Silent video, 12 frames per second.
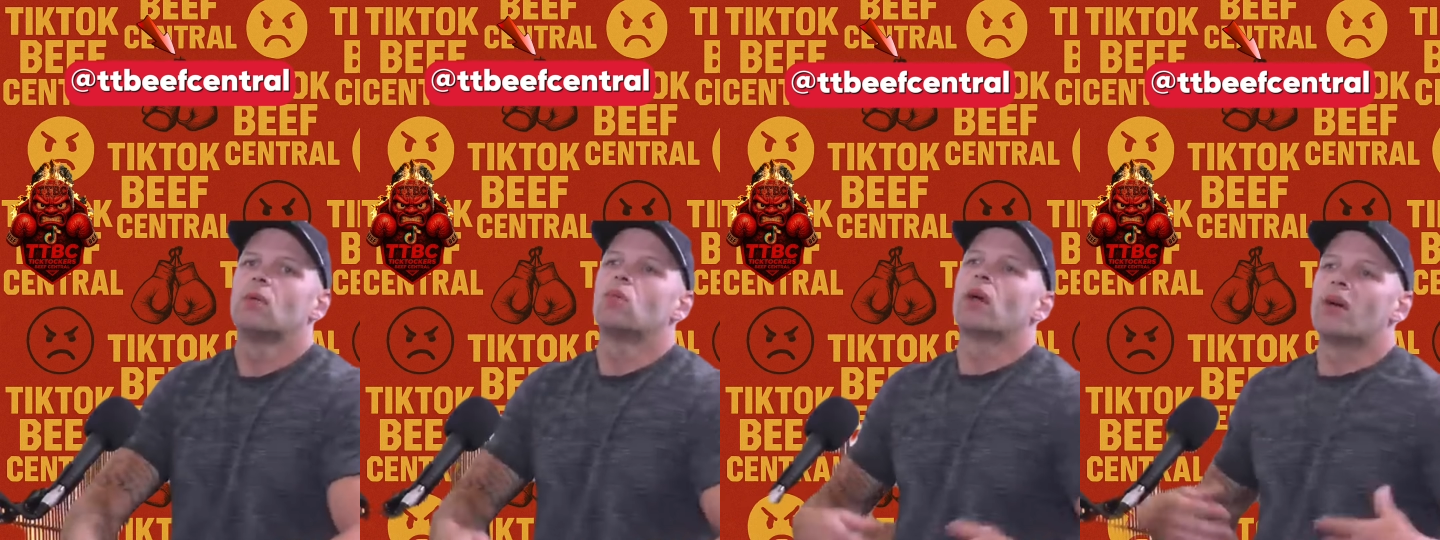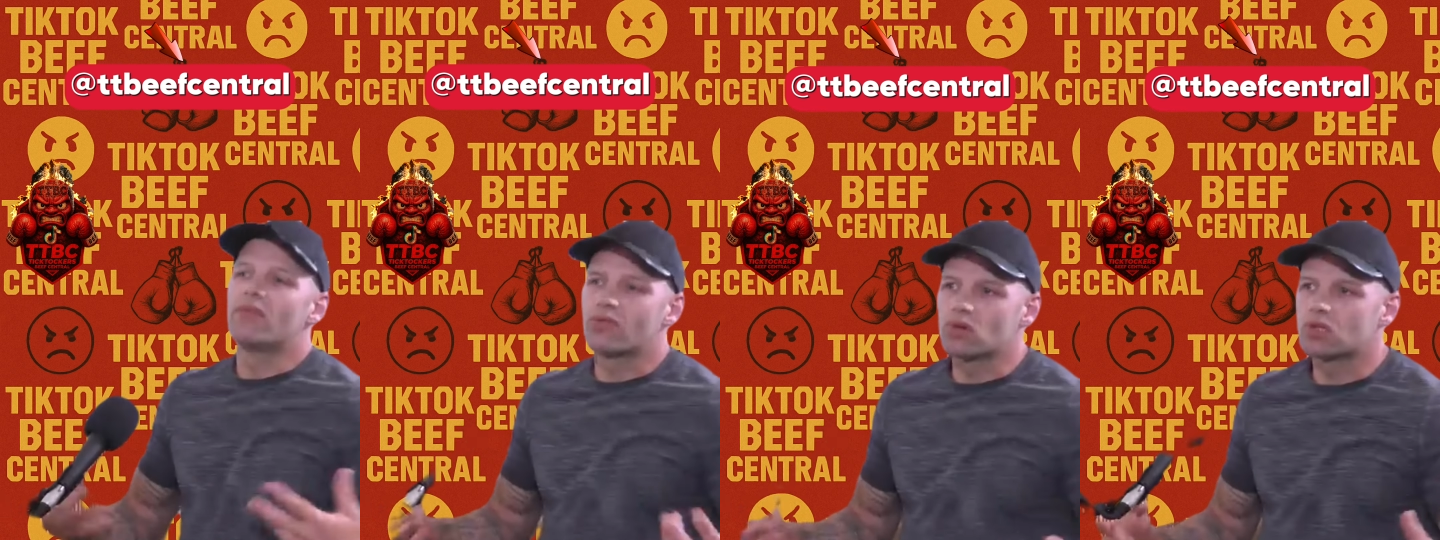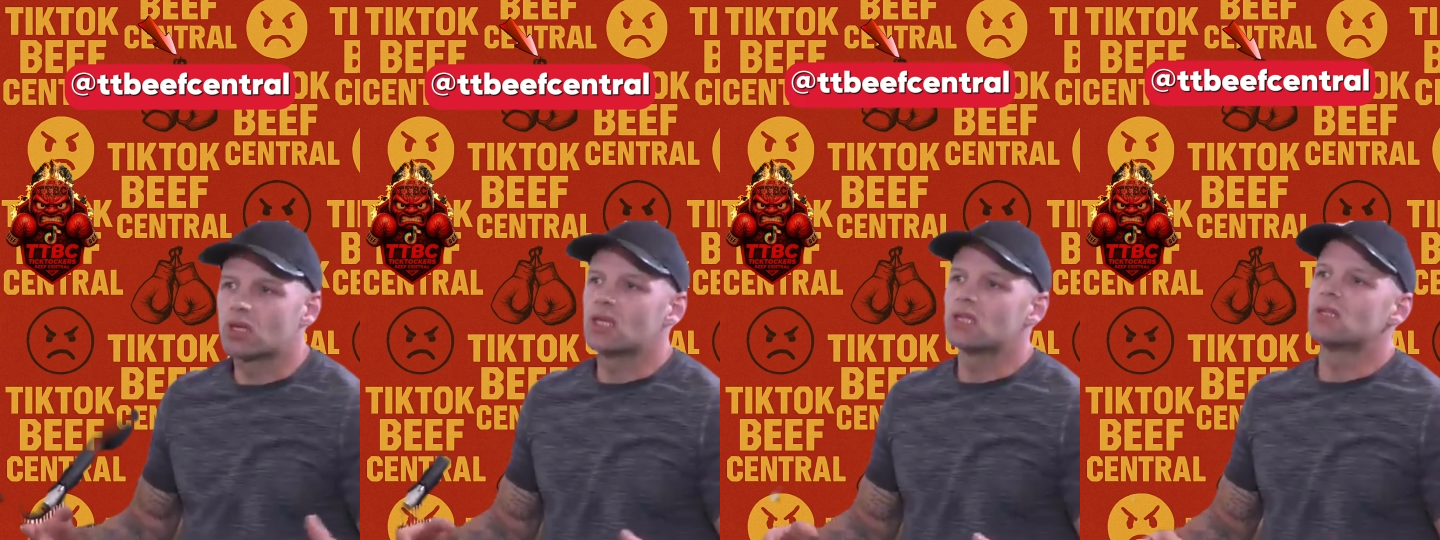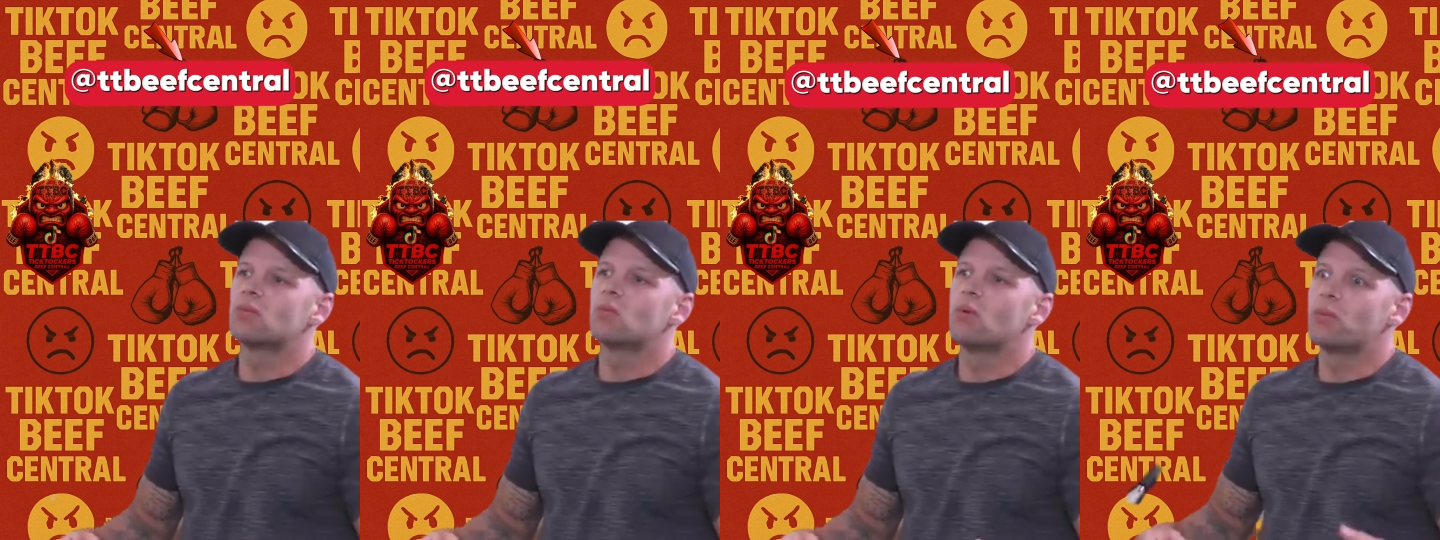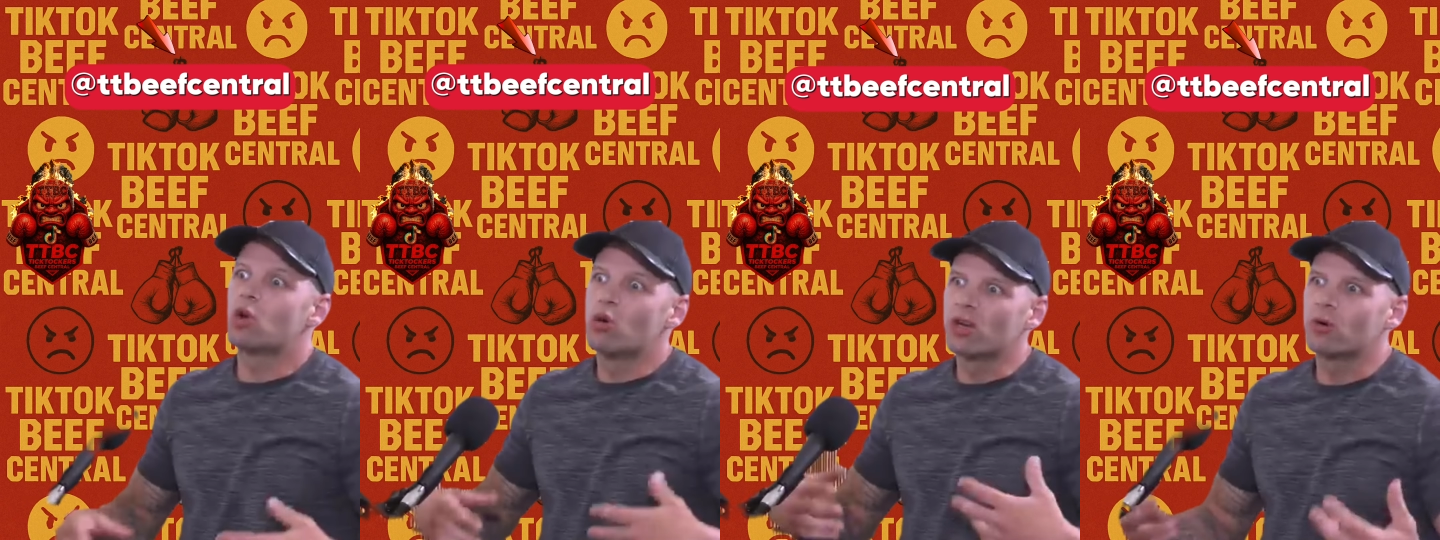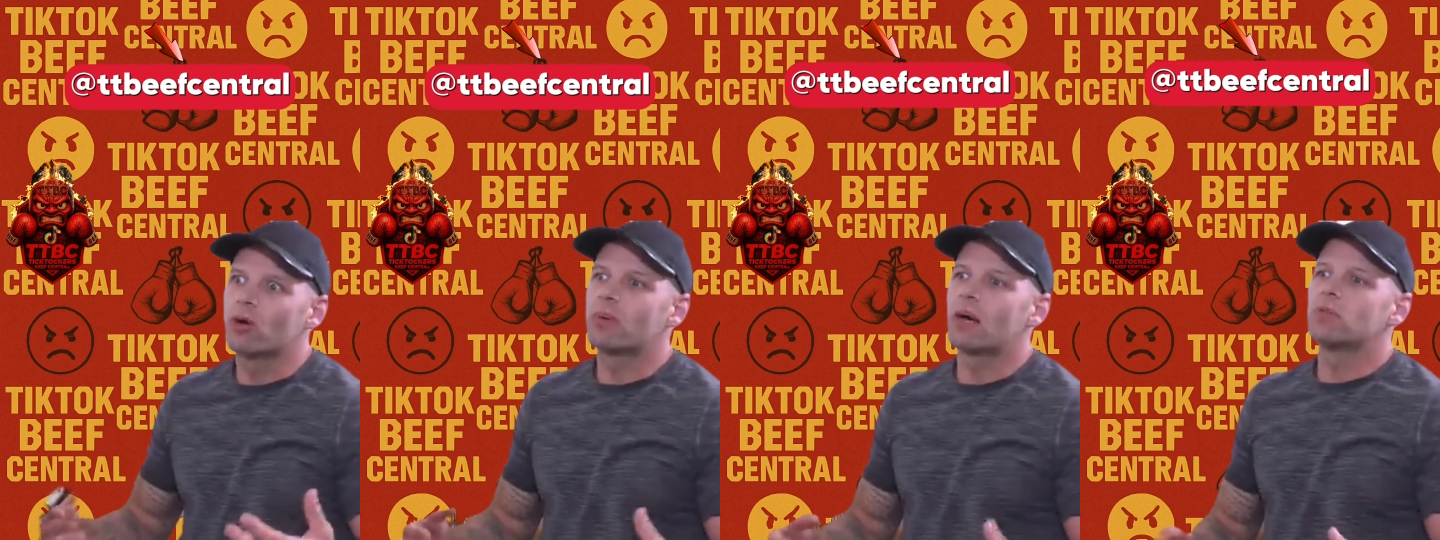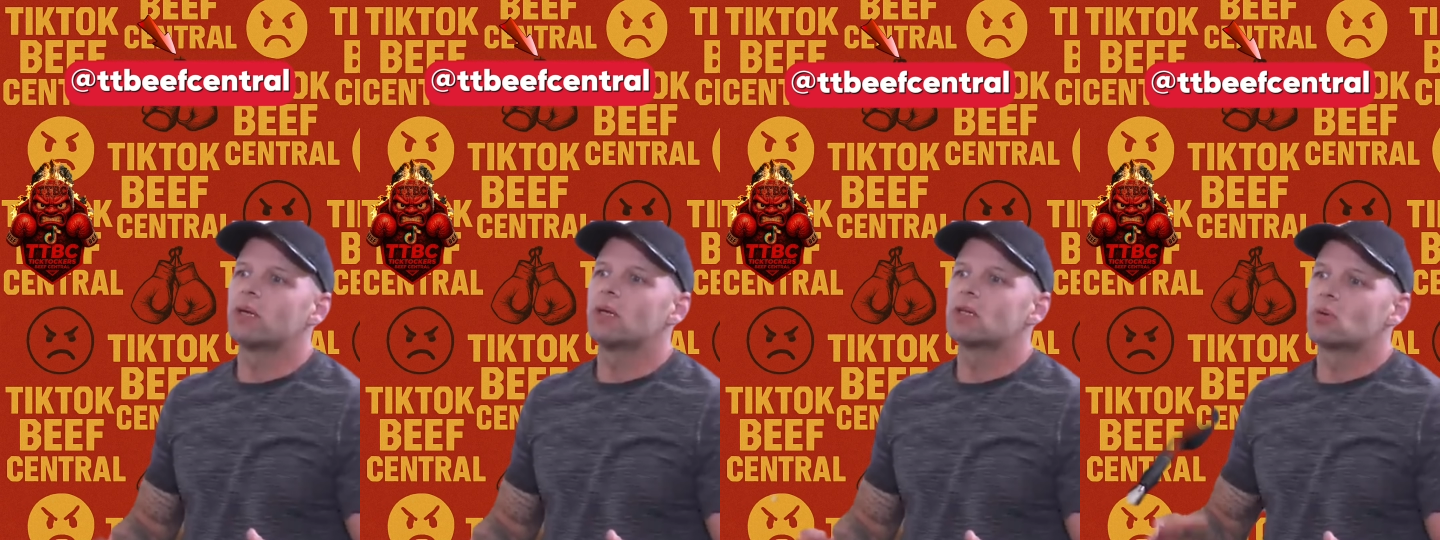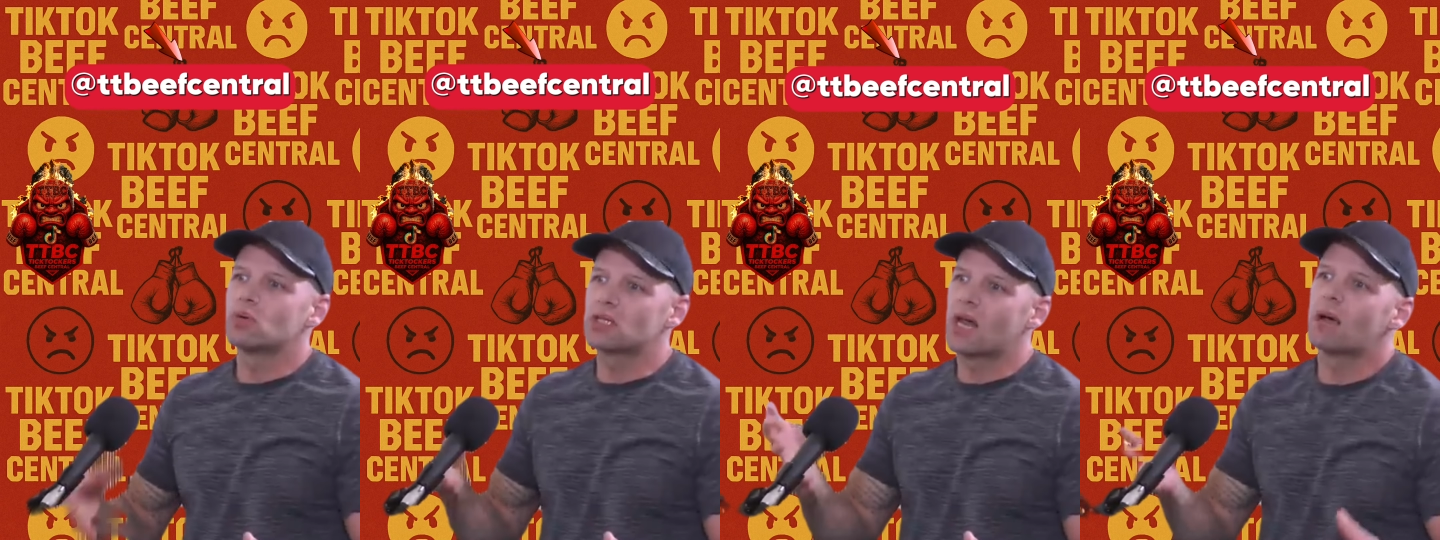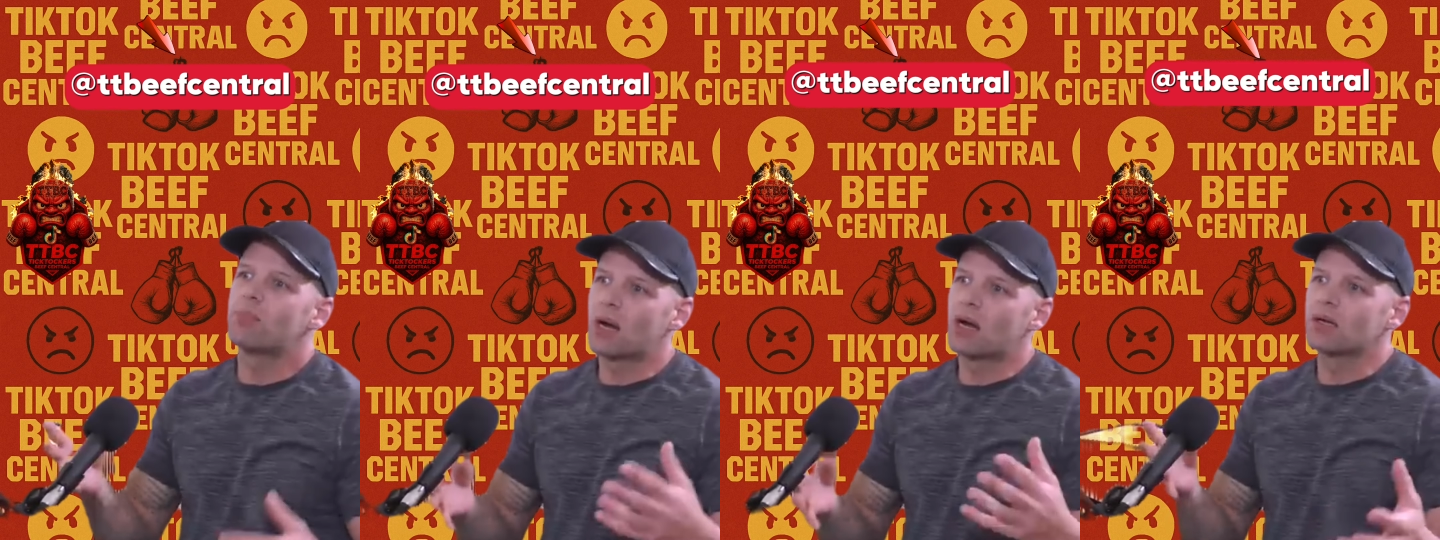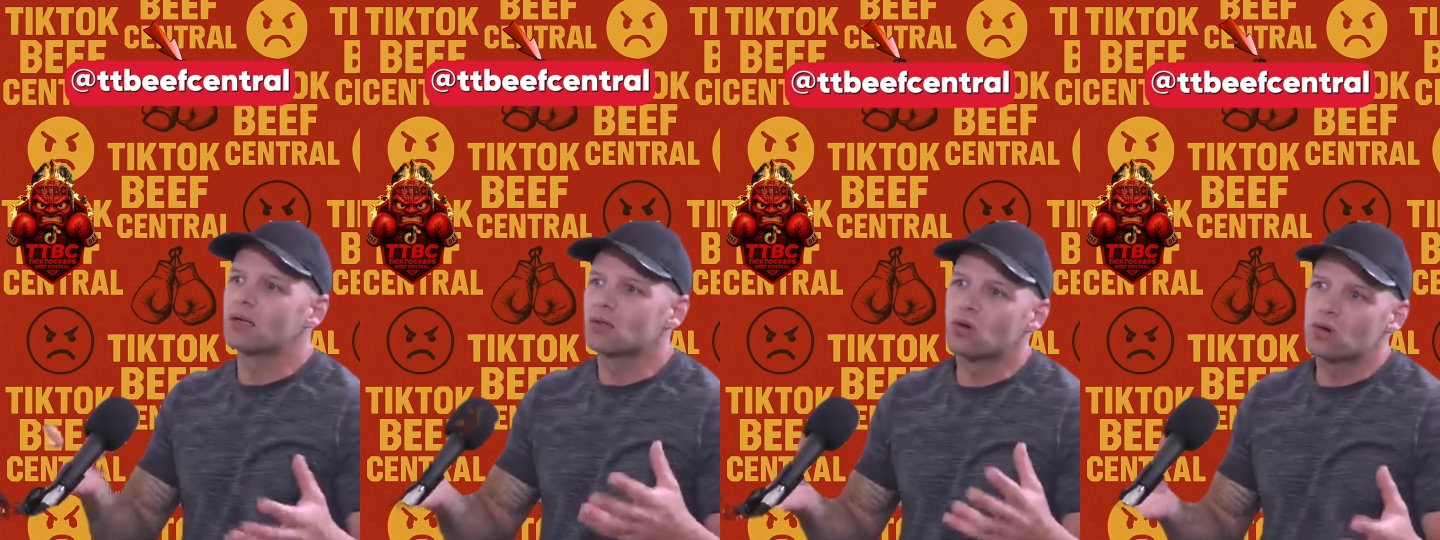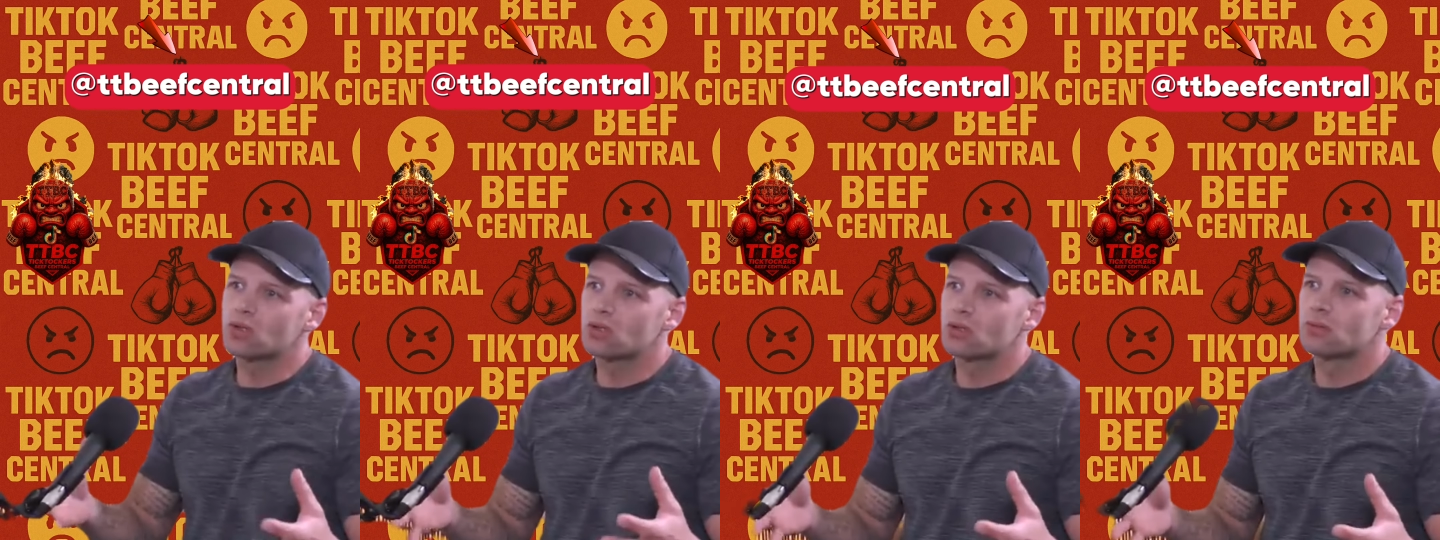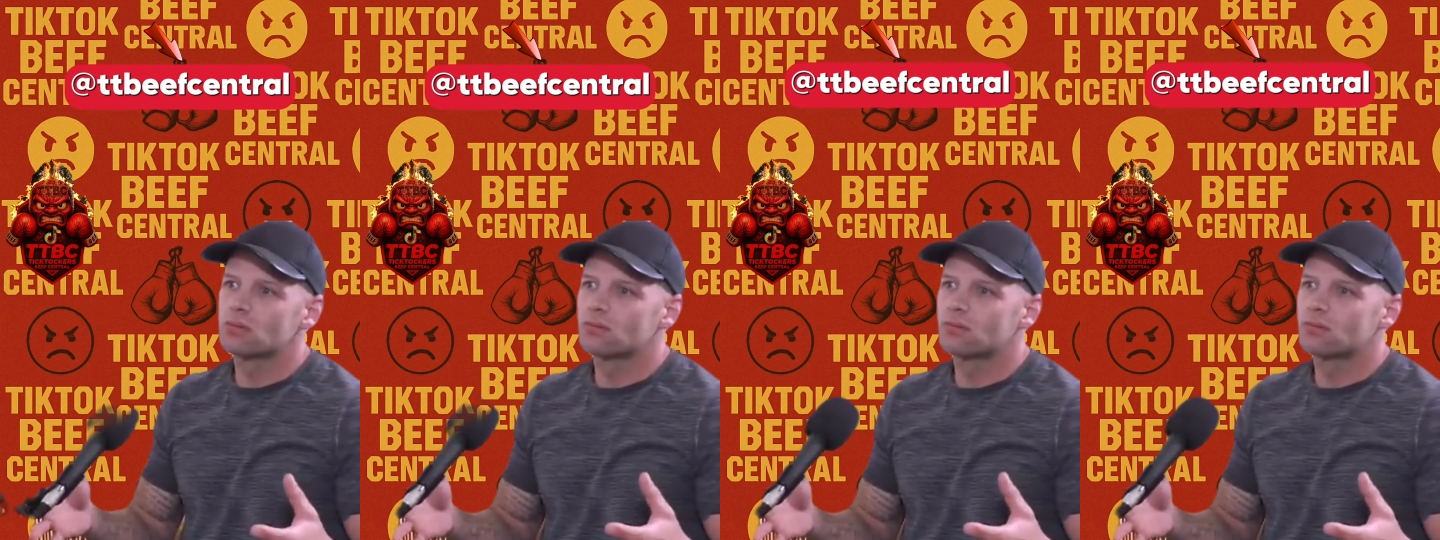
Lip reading: We're getting frustrated. We're becoming unhappy, so we start banging doors,